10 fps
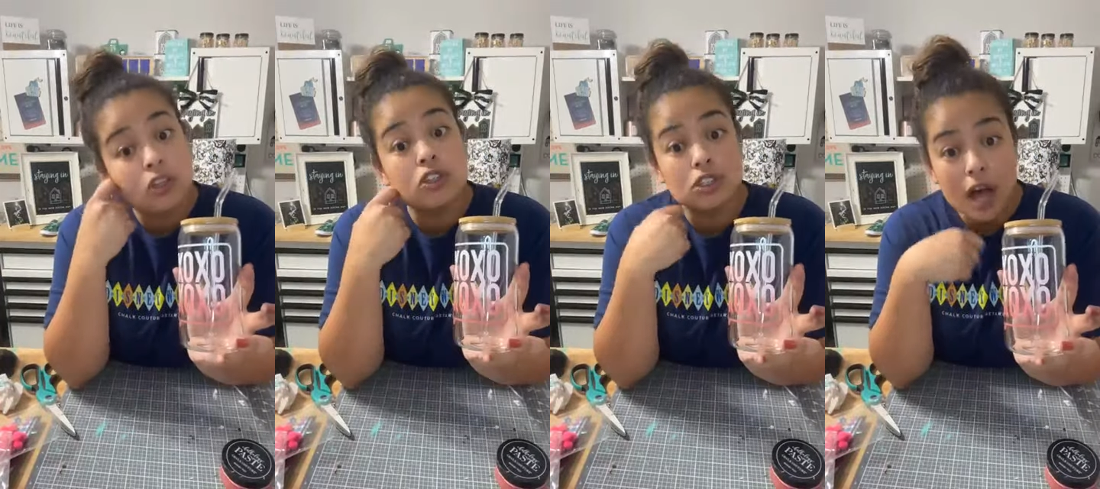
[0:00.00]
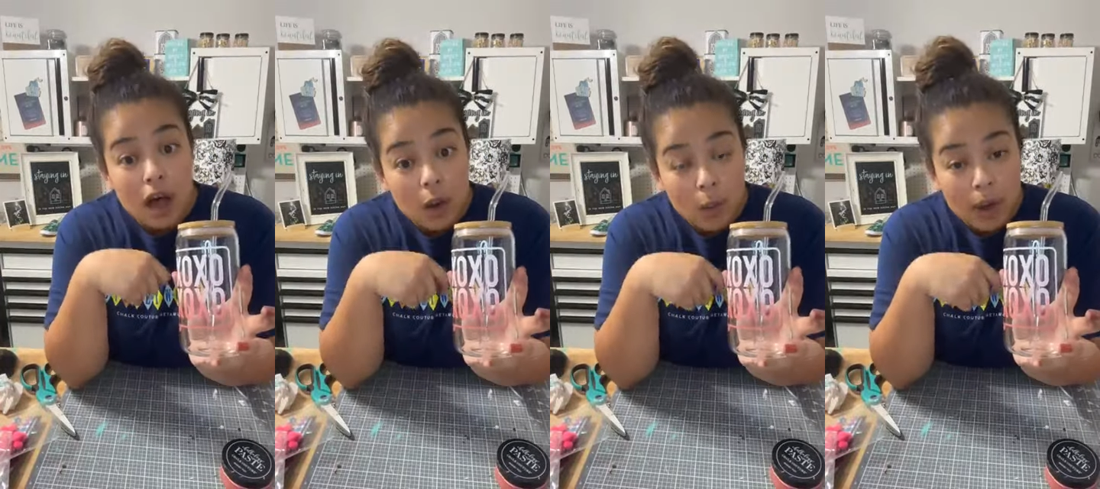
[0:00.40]

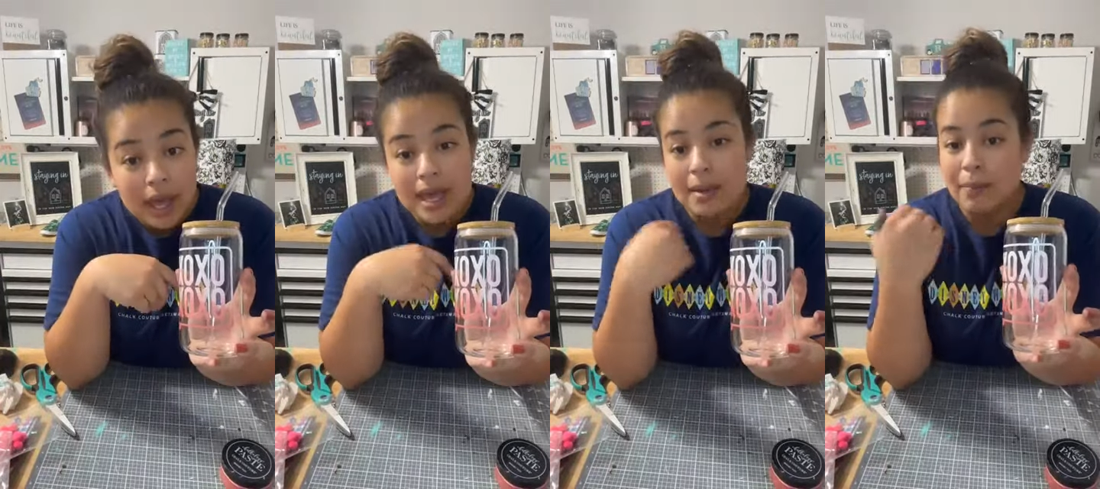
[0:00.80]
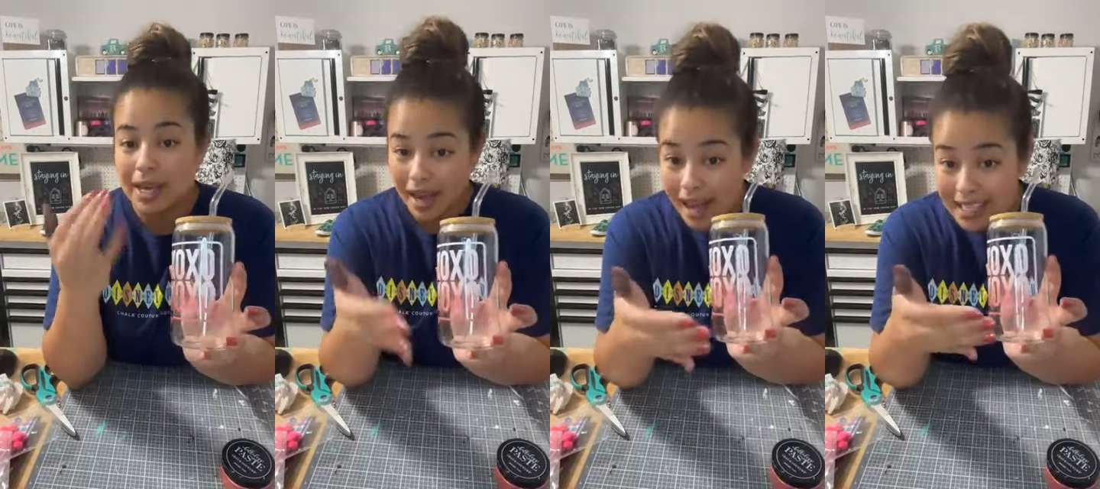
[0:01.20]
So,
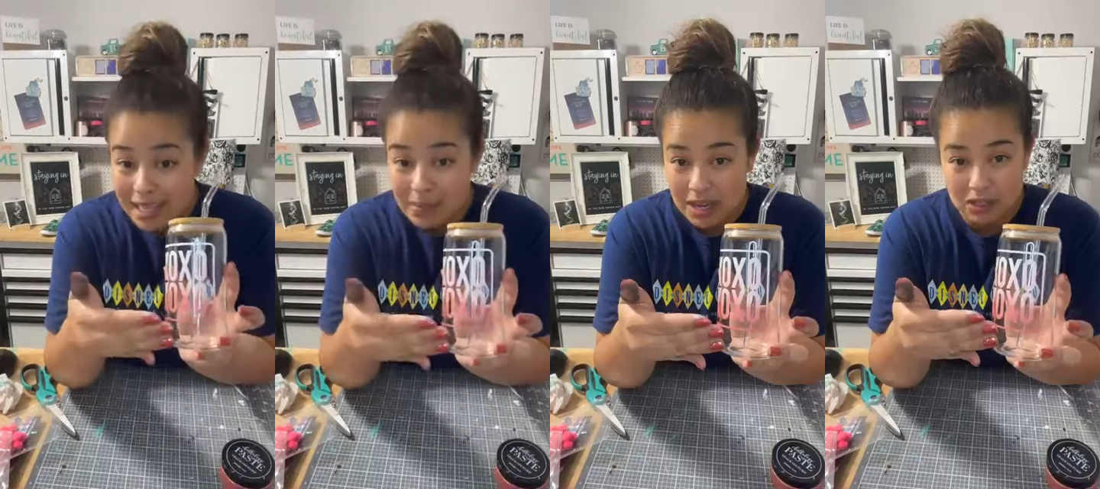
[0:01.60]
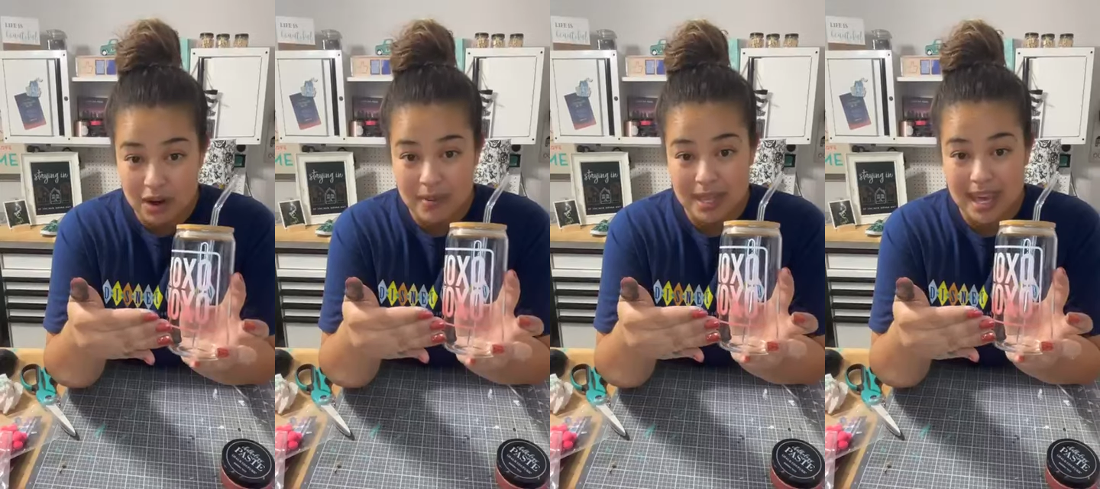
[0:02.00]
because I'm not
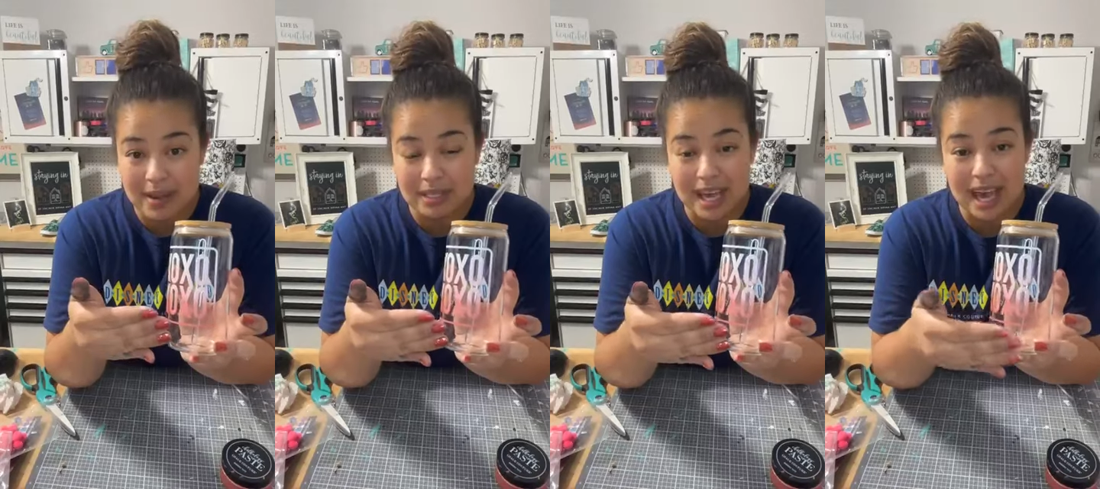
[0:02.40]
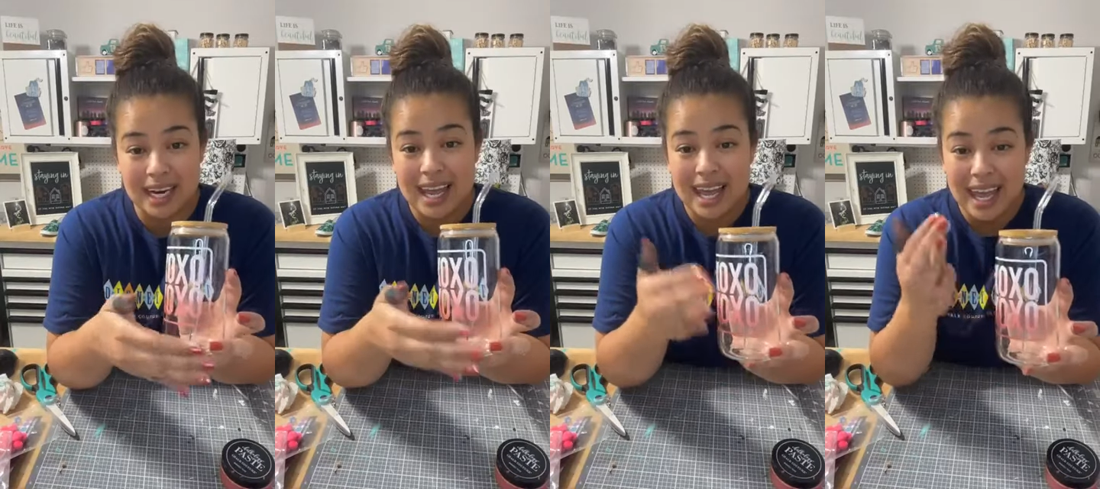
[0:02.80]
scrubbing the
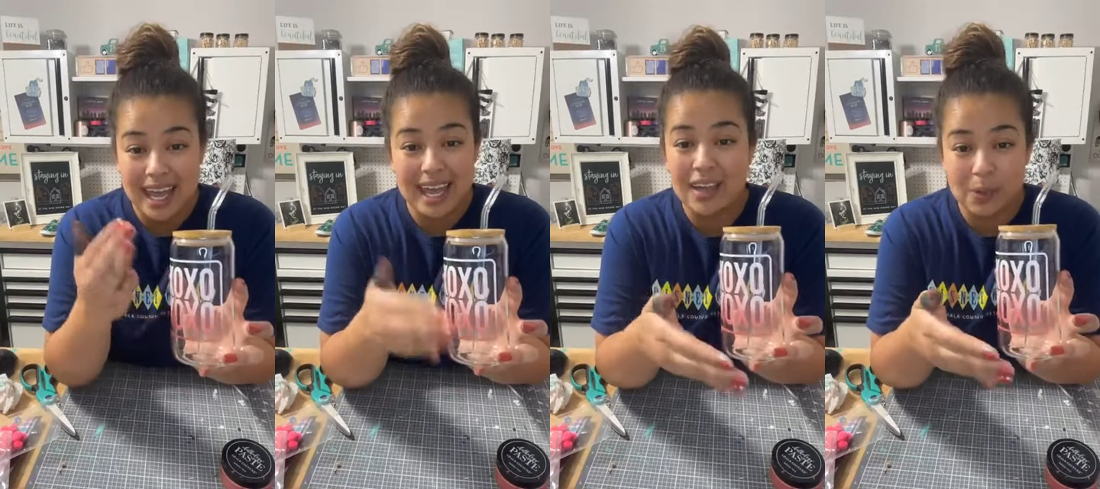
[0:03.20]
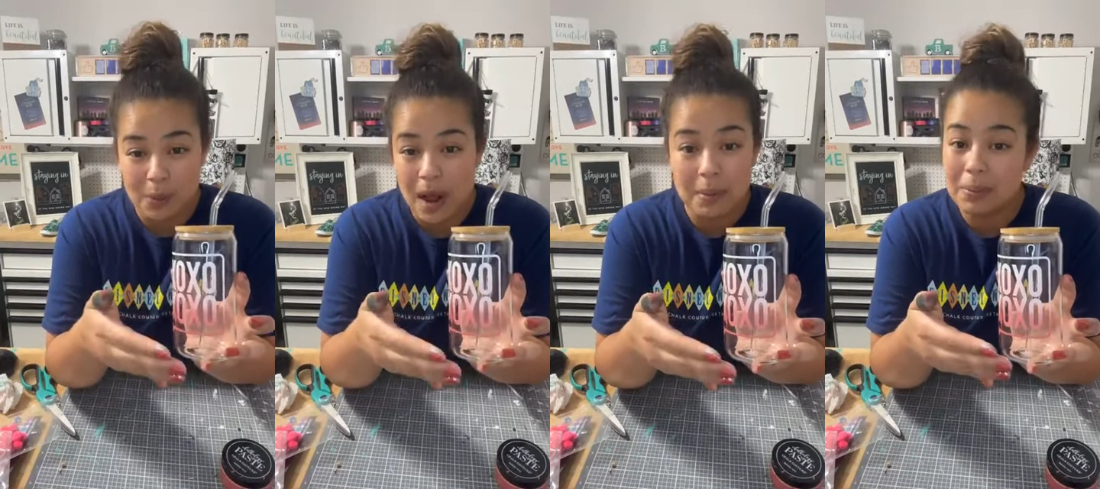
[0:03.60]
outside, it could
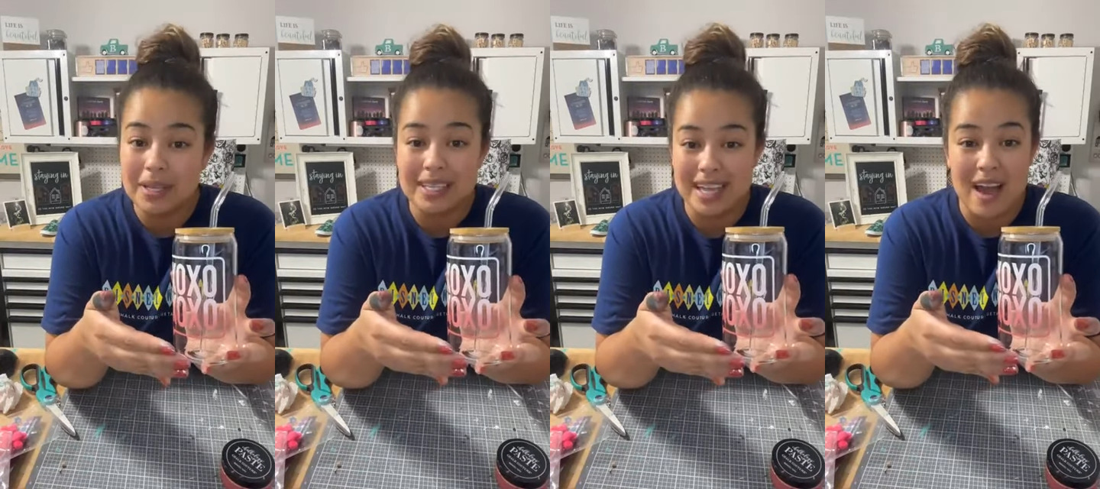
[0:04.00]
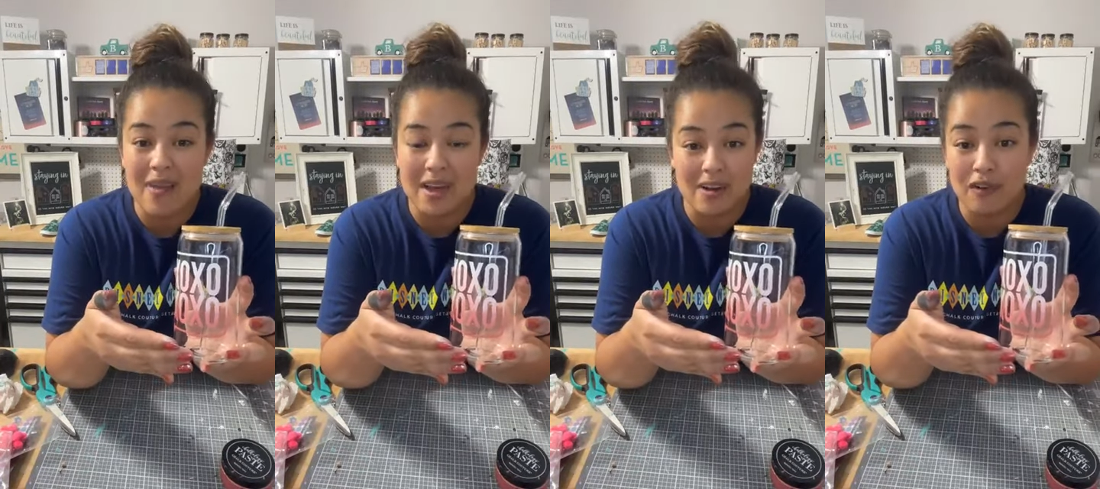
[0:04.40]
probably stay
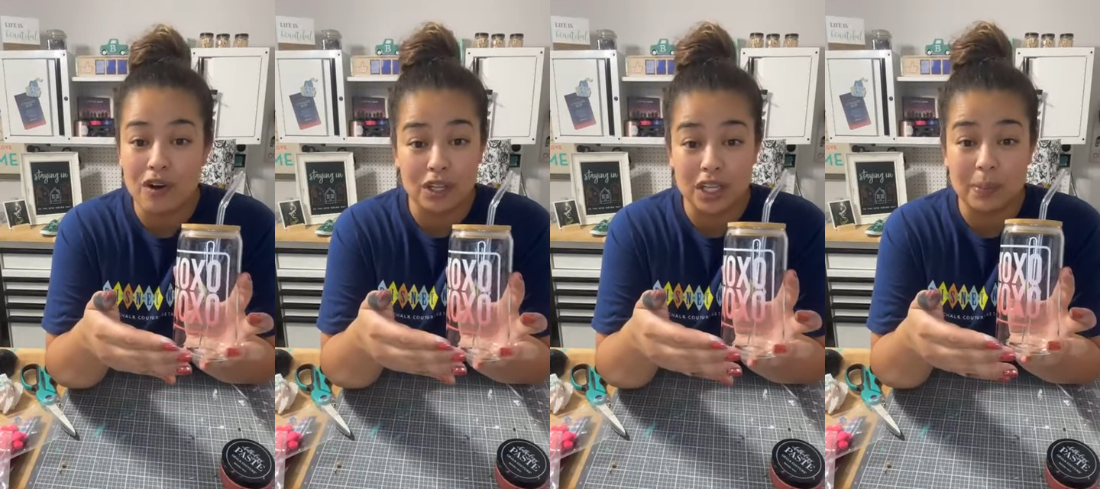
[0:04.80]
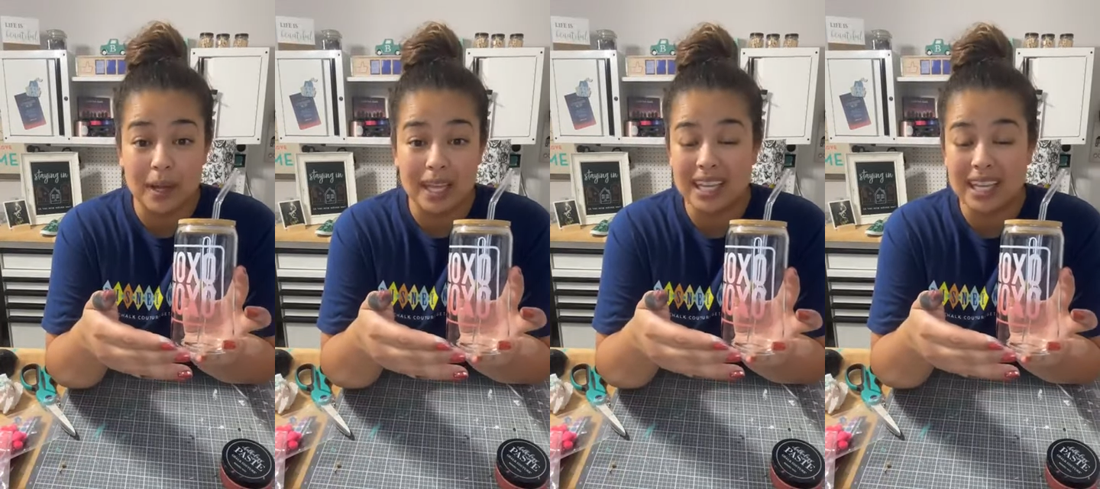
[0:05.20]
on there for a little bit.